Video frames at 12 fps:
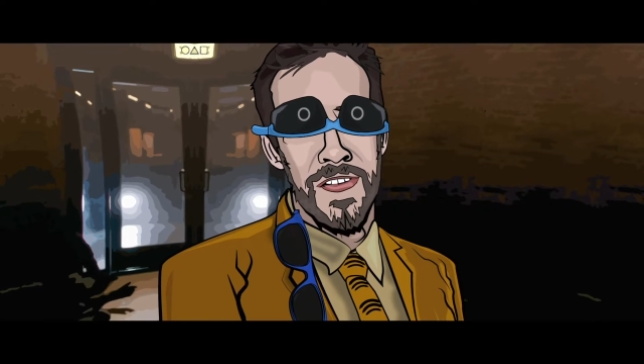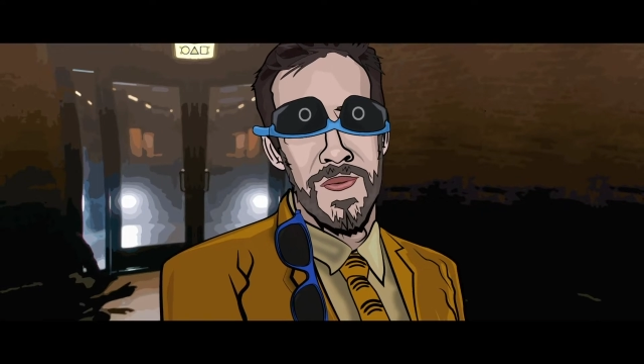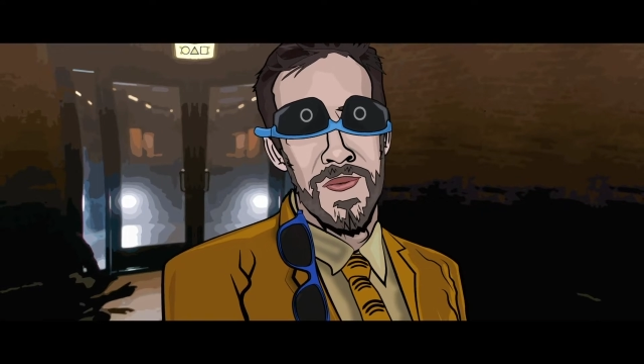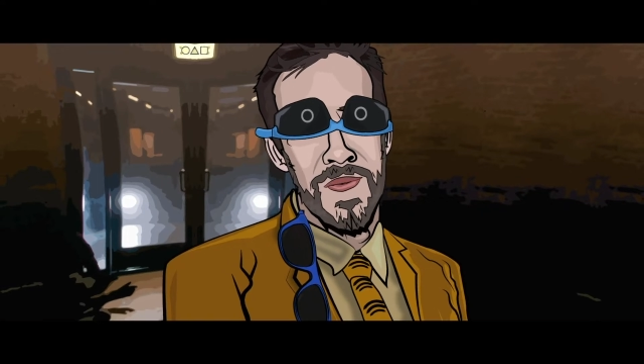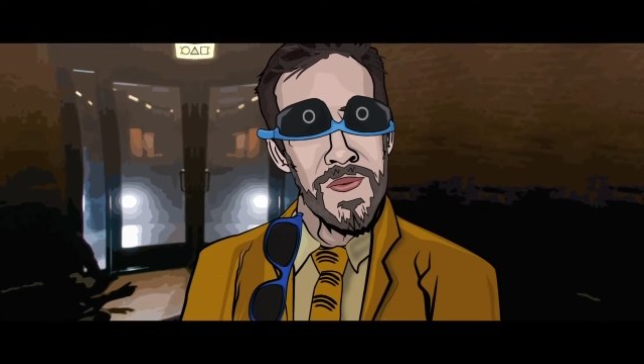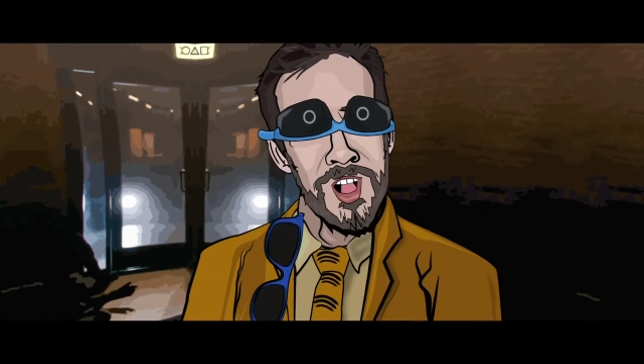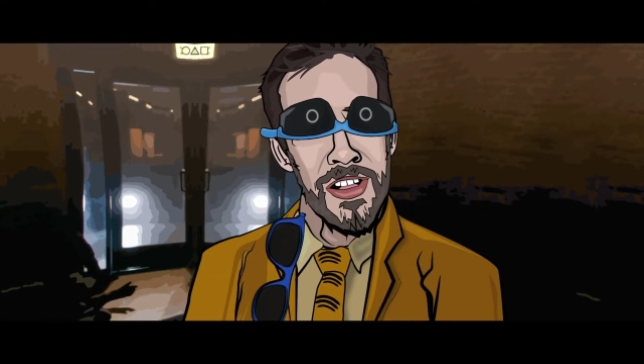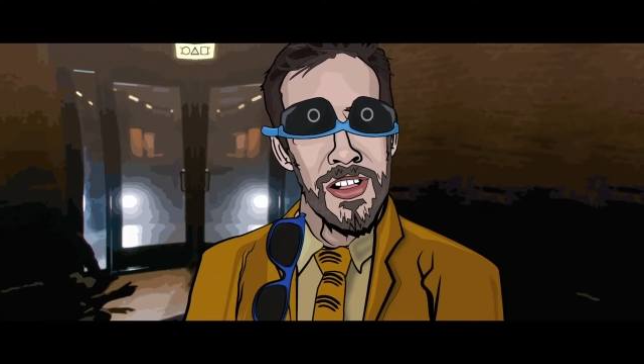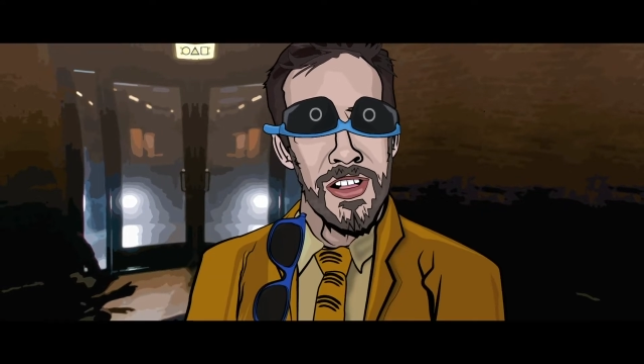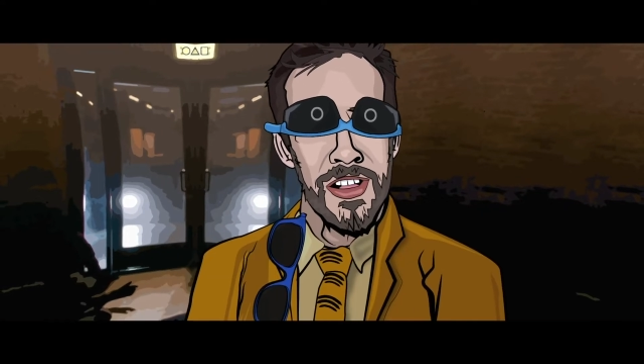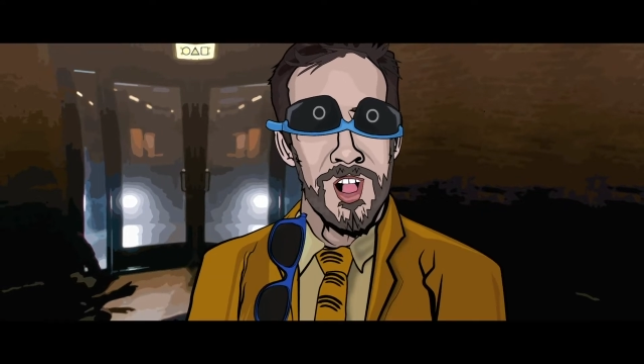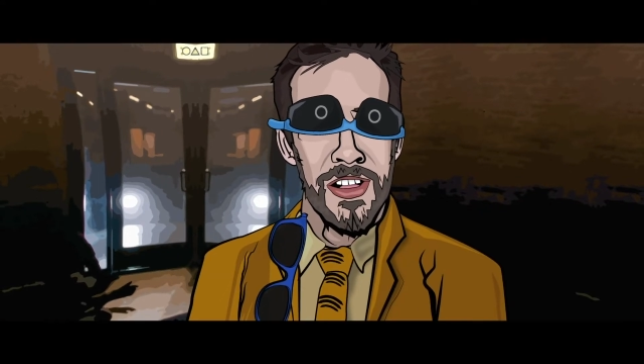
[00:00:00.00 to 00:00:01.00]

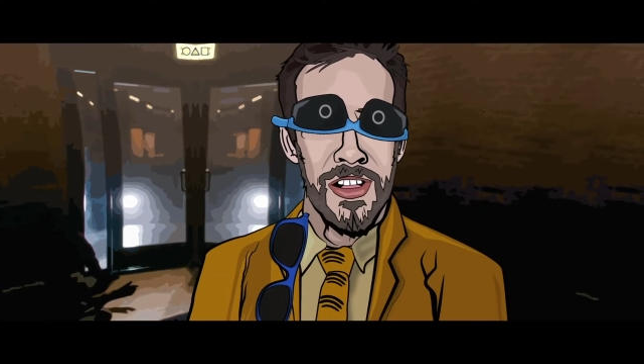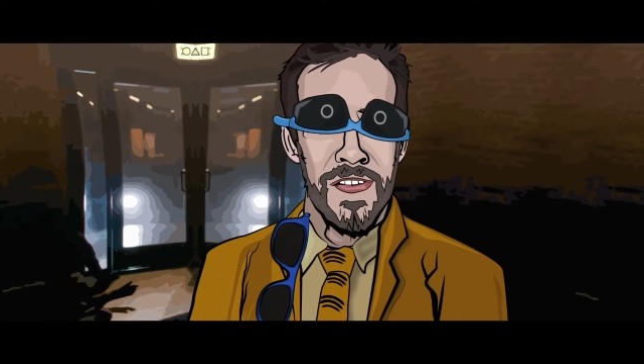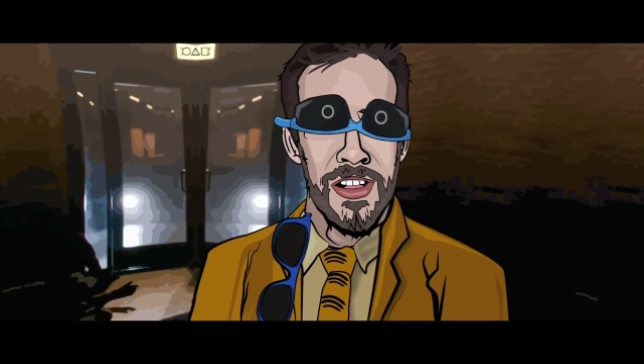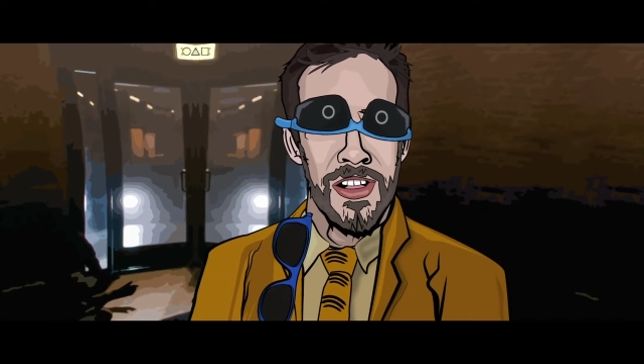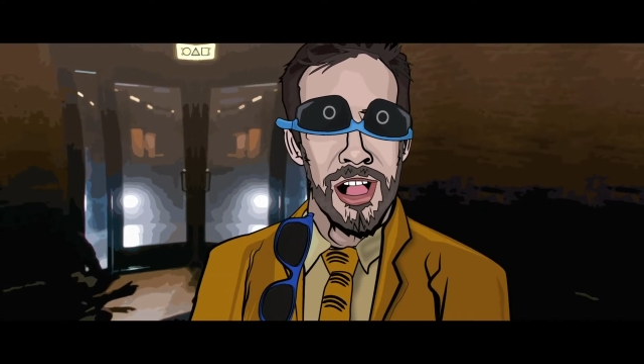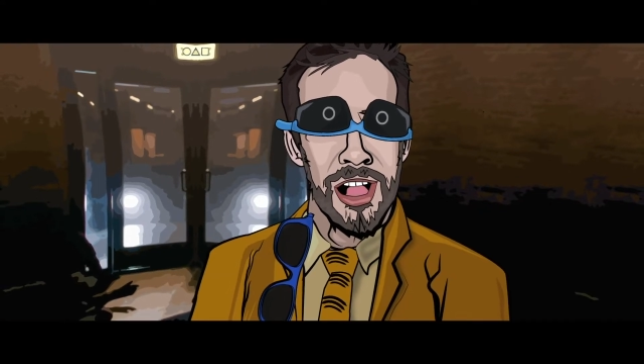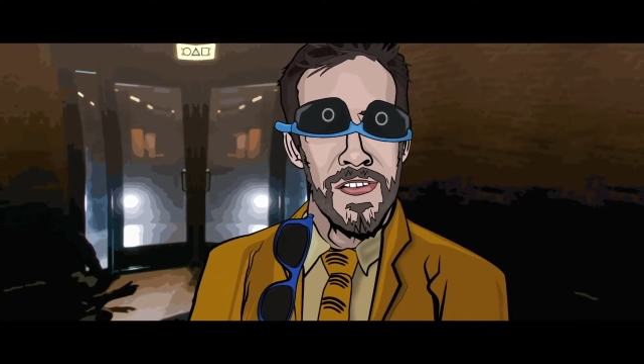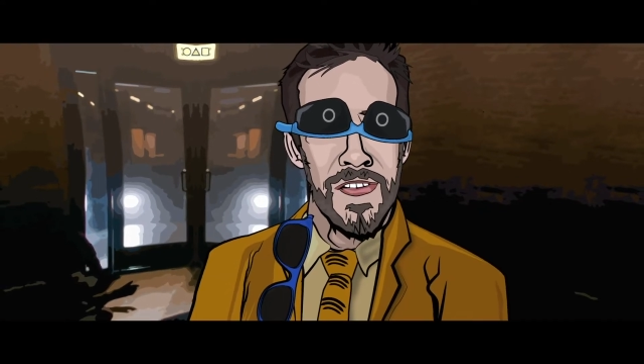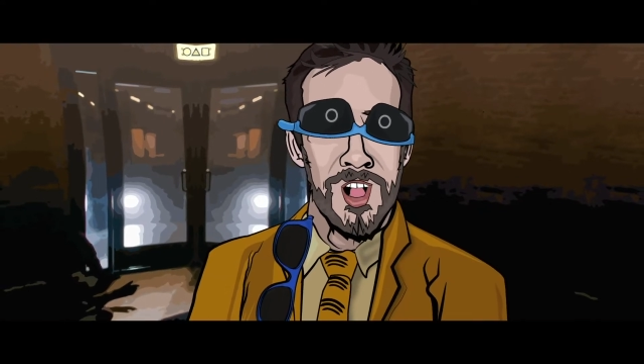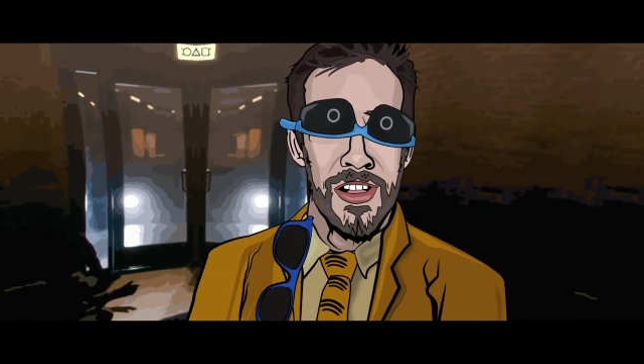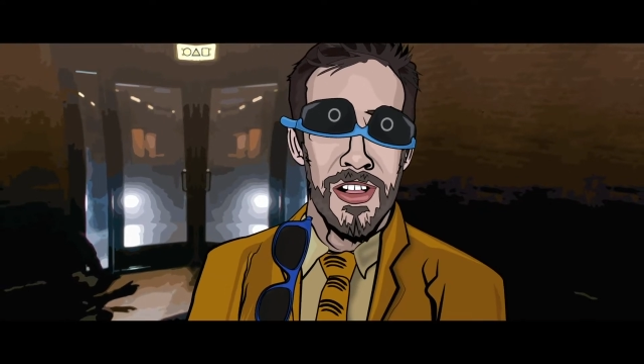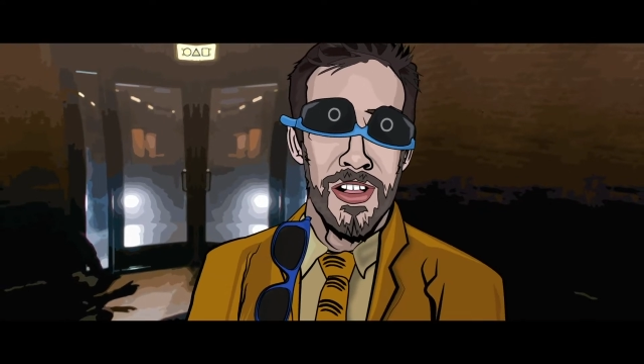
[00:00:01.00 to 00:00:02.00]
somebody called me
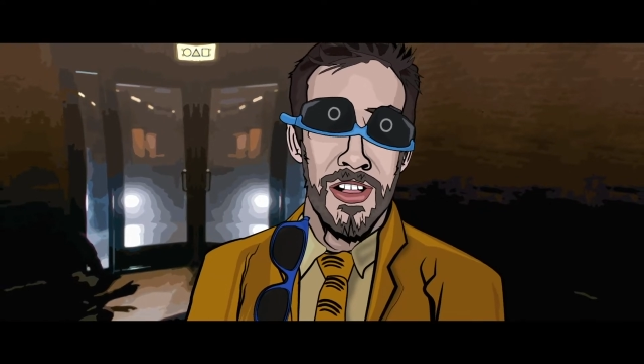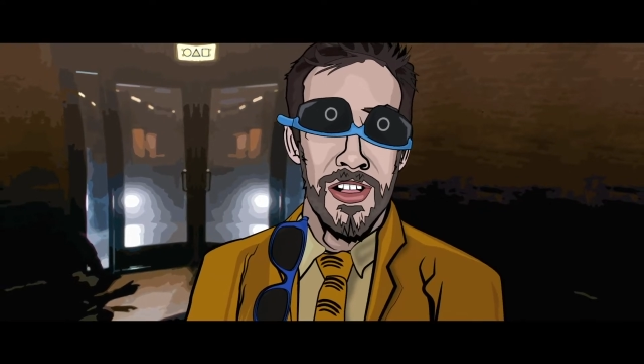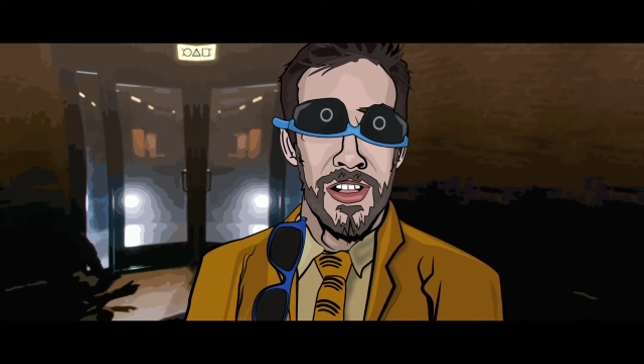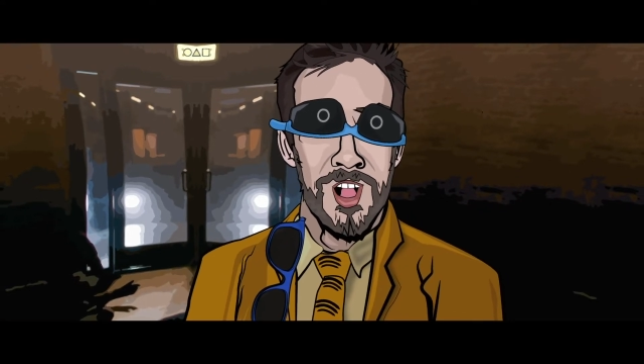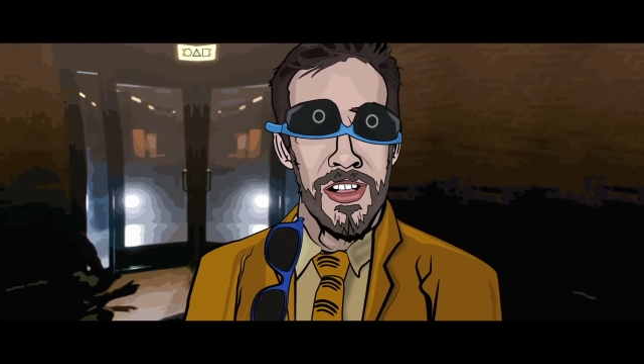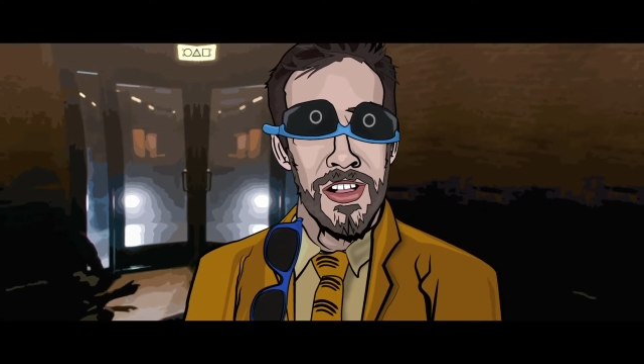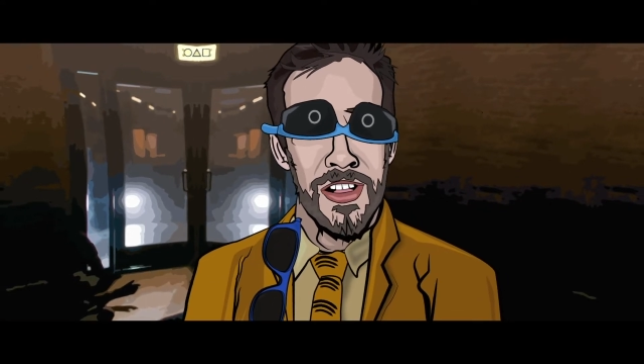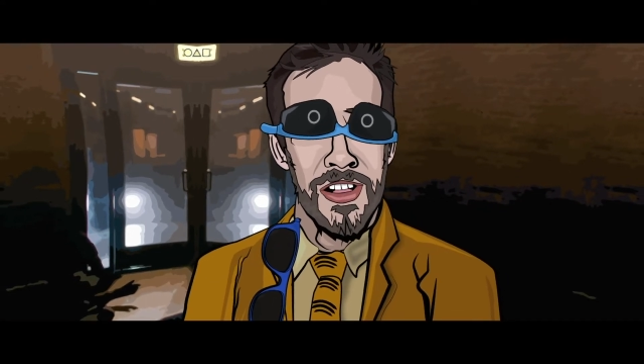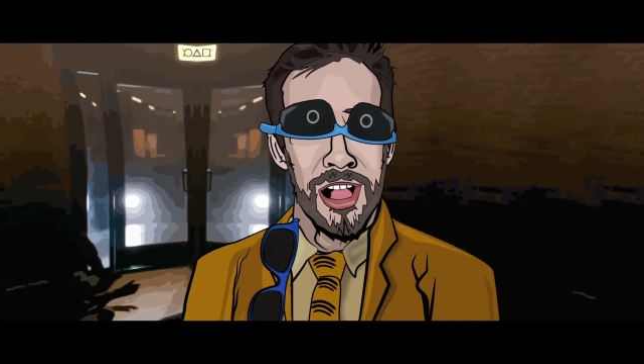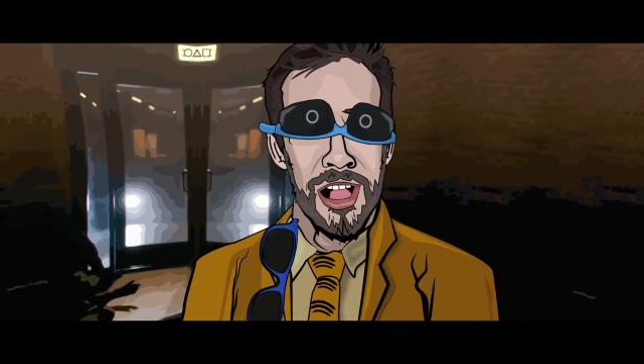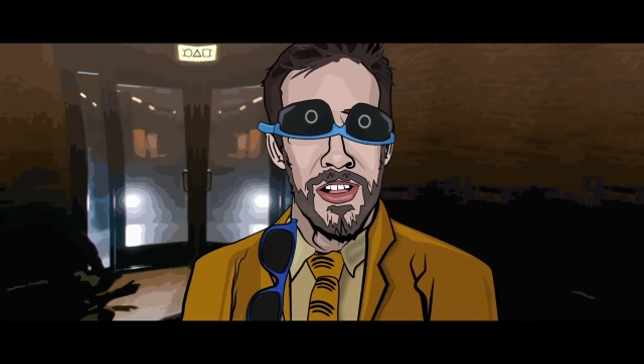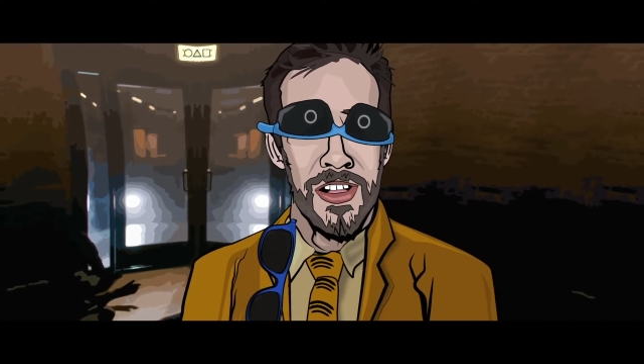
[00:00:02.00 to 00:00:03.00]
a cuck
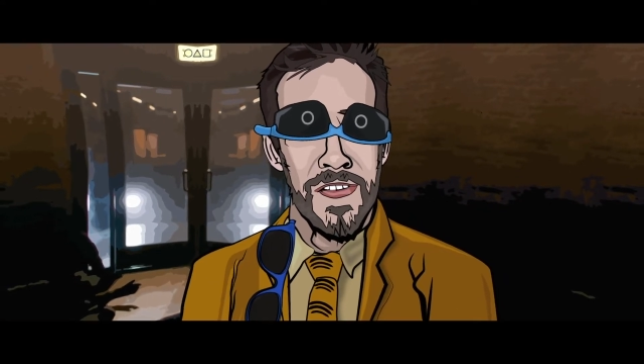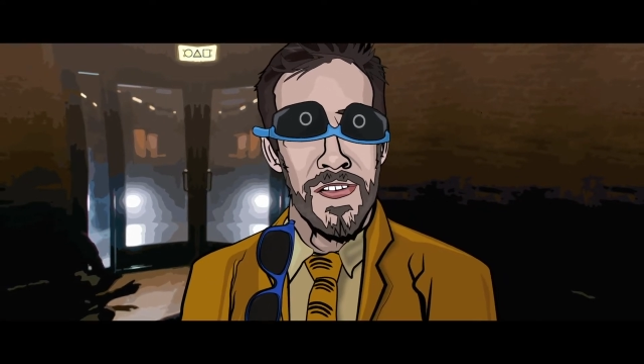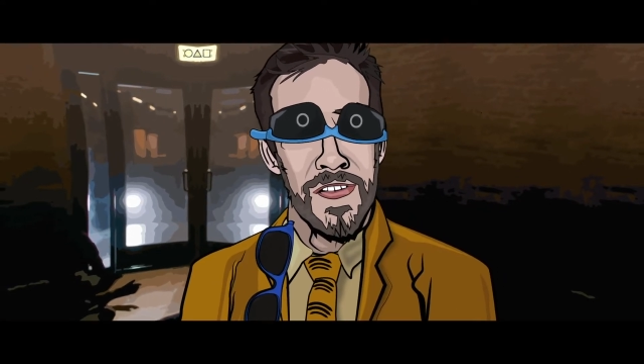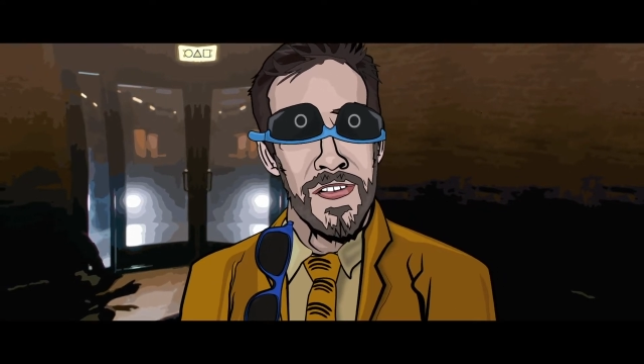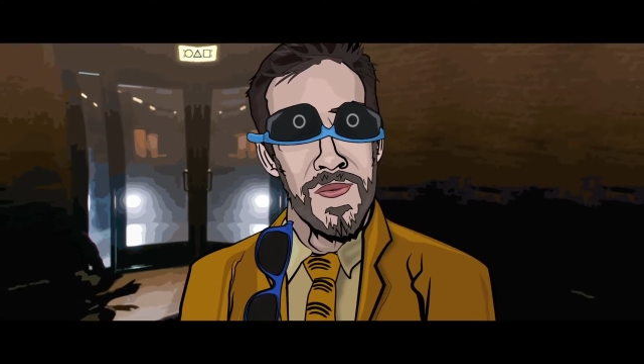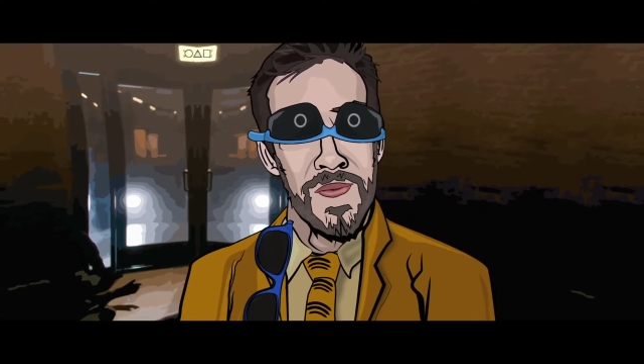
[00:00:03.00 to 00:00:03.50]
online.